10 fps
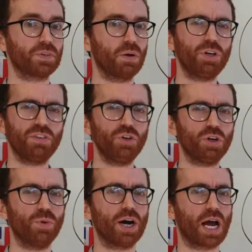wonder if you
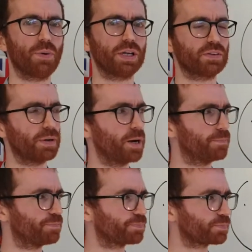can work out what it's
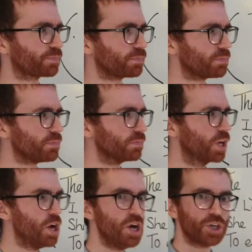about.
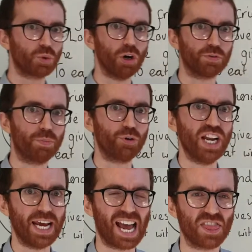'Twas
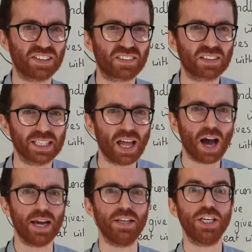brillig and the
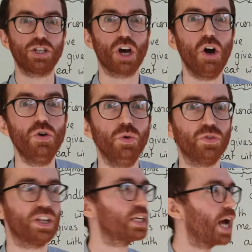slithy toves
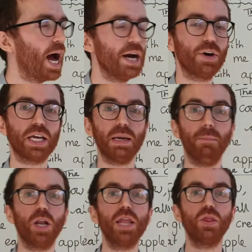did gyre and
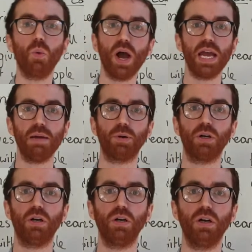gimble in the wabe.
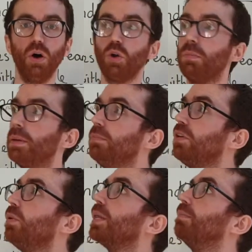All mimsy
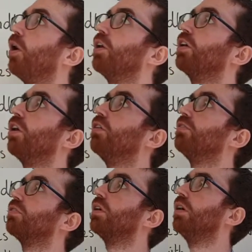were the
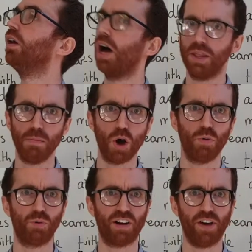borogoves, and the
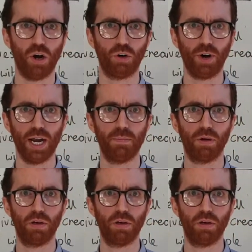mome wrap out grape.